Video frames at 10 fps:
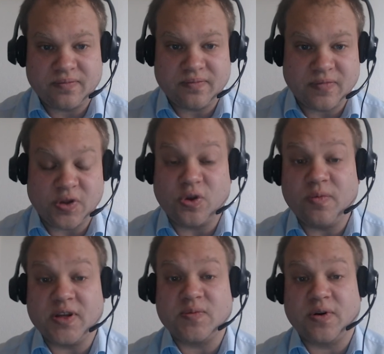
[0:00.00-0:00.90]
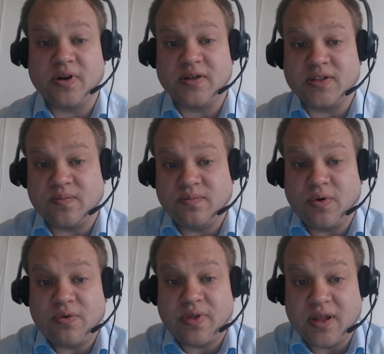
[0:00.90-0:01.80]
the human experience
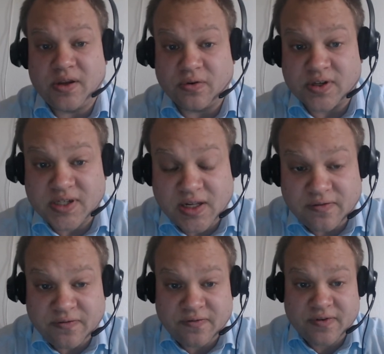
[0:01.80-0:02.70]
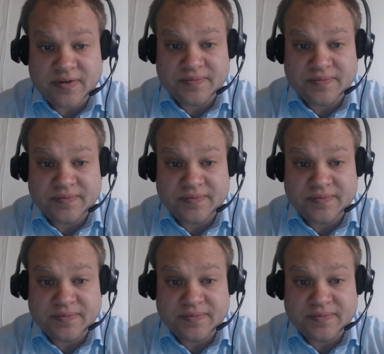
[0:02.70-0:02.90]
both in yourself